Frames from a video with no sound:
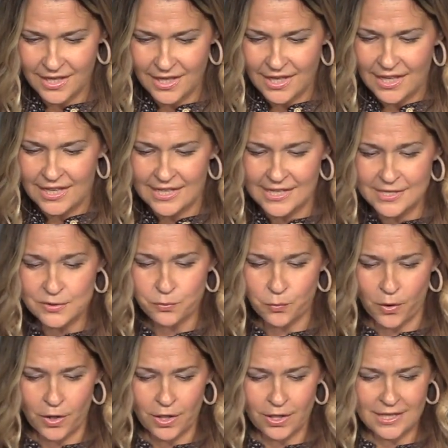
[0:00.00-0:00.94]
His
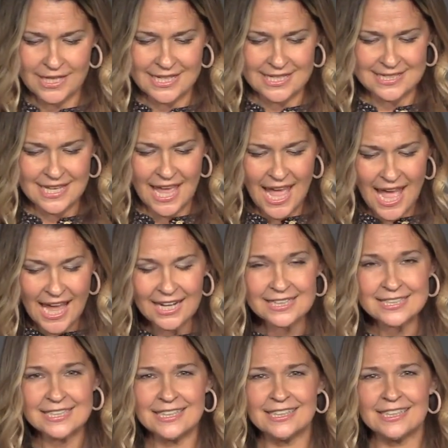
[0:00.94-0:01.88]
word is
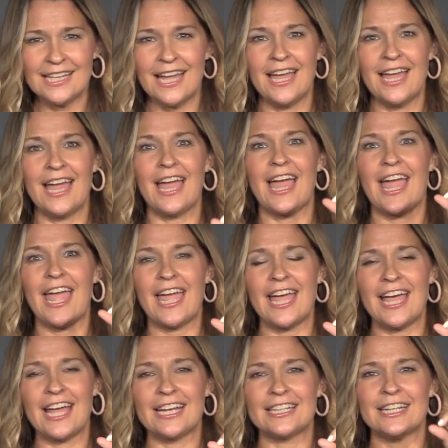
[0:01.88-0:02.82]
acting
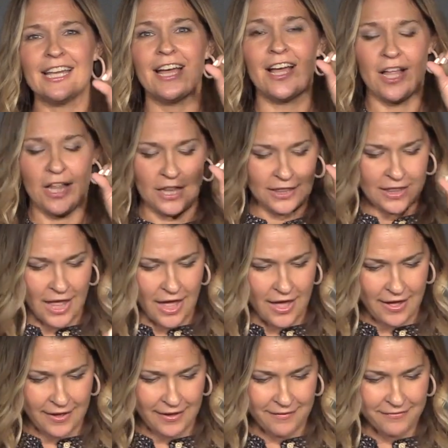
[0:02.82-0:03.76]
and
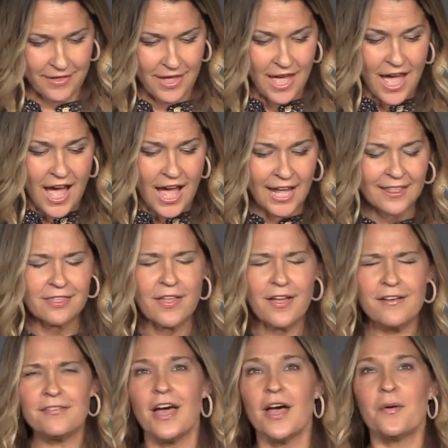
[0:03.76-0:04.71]
alive. I
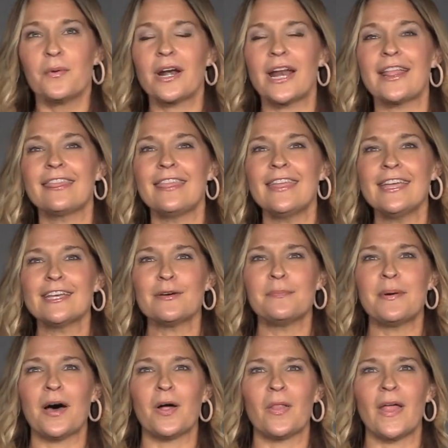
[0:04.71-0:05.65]
love when I think
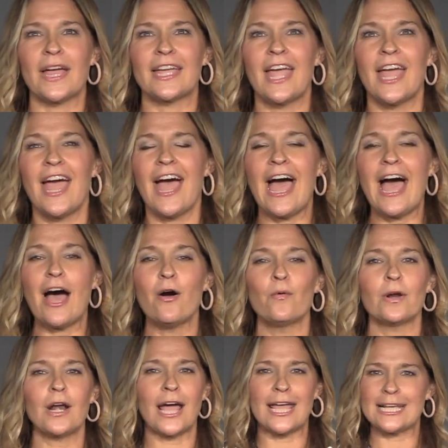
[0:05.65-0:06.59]
about, like, how
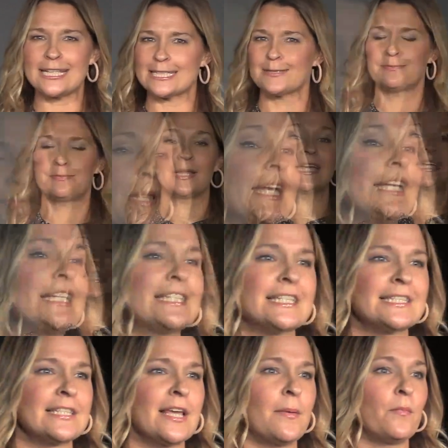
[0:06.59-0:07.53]
would I explain to
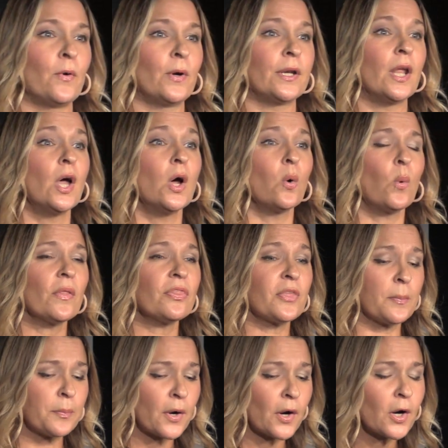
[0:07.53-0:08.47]
someone what the
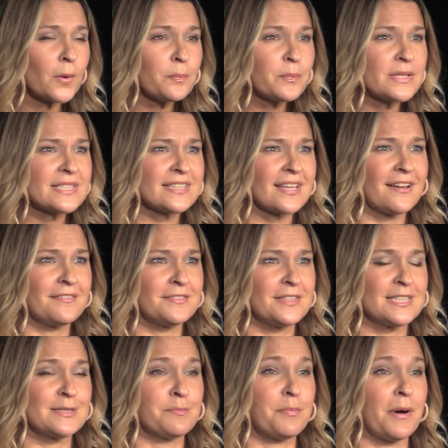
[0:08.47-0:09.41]
purpose of
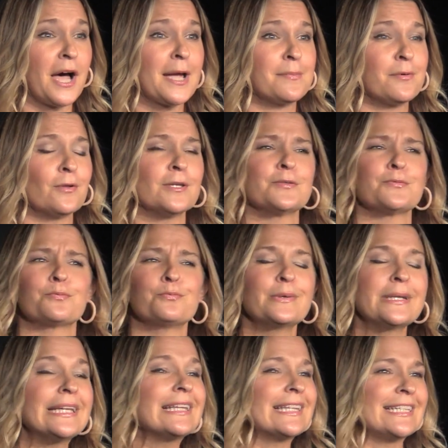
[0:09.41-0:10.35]
this Bible is
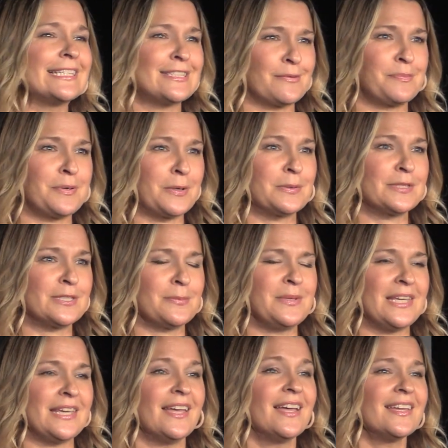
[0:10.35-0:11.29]
really supposed to
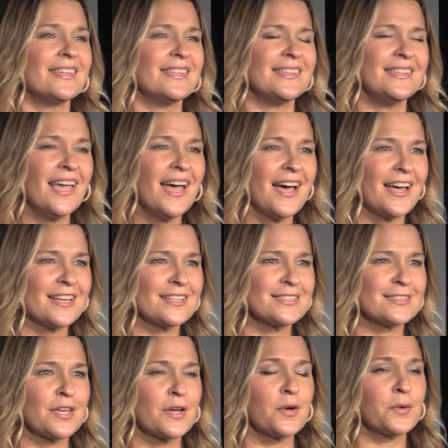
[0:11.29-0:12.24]
be?
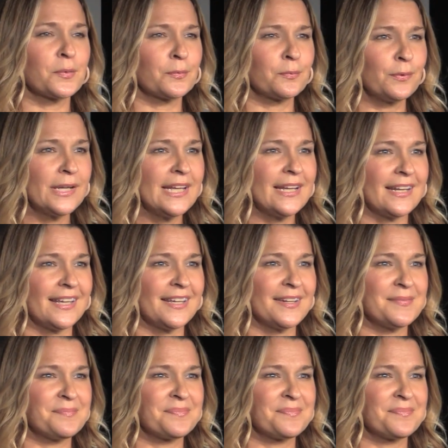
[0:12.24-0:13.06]
Yes, read it.